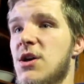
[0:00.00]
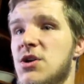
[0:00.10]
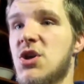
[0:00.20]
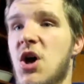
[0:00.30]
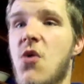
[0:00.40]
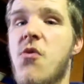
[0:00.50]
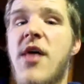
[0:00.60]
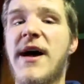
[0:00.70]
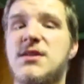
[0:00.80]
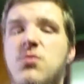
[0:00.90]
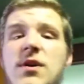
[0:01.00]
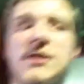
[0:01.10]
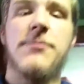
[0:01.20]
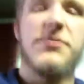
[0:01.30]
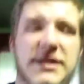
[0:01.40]
So that's what's
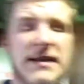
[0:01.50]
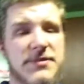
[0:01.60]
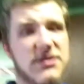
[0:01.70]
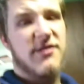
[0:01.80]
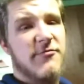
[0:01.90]
up with that type of stuff.